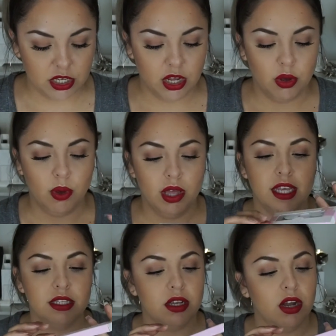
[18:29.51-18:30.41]
So
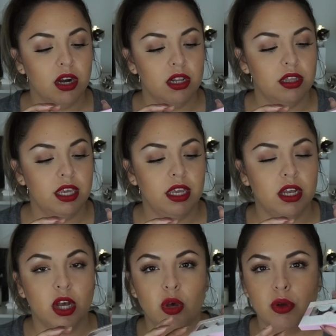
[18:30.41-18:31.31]
these are
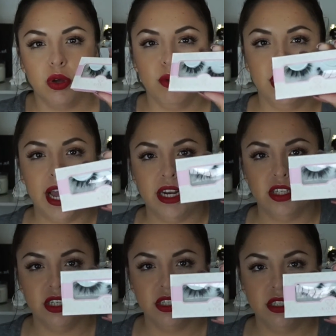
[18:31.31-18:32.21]
the KOKO
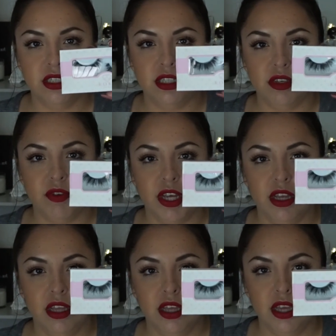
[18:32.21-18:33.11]
Lashes
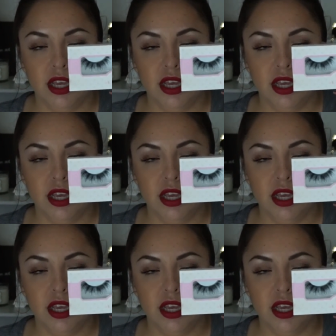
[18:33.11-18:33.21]
Diva.